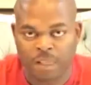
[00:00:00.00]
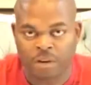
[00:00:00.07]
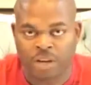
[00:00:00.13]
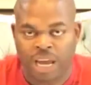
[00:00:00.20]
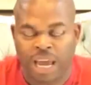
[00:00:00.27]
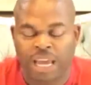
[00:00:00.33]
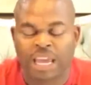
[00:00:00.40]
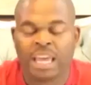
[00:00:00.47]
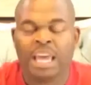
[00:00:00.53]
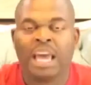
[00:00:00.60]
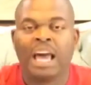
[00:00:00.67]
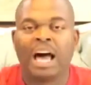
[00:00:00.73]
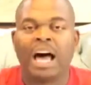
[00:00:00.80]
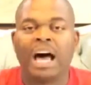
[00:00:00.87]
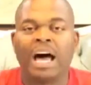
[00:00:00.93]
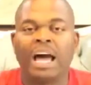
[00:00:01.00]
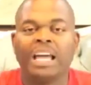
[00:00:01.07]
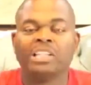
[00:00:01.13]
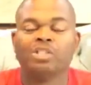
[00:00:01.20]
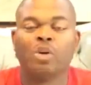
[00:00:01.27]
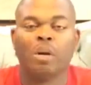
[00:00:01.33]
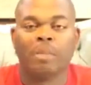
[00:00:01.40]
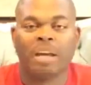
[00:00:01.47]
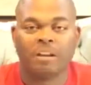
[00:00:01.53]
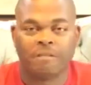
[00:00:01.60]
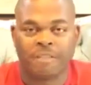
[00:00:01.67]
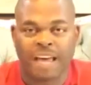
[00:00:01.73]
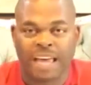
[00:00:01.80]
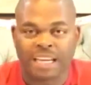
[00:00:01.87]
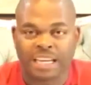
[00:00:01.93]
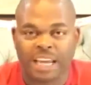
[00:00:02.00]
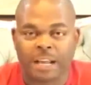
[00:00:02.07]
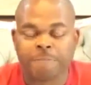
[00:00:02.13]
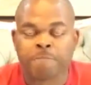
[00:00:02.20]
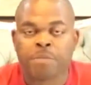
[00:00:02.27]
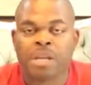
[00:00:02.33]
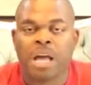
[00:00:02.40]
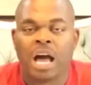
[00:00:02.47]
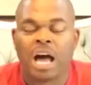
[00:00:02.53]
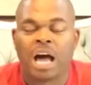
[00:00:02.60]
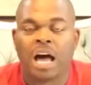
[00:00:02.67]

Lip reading: Okay? And so I'm edifying that.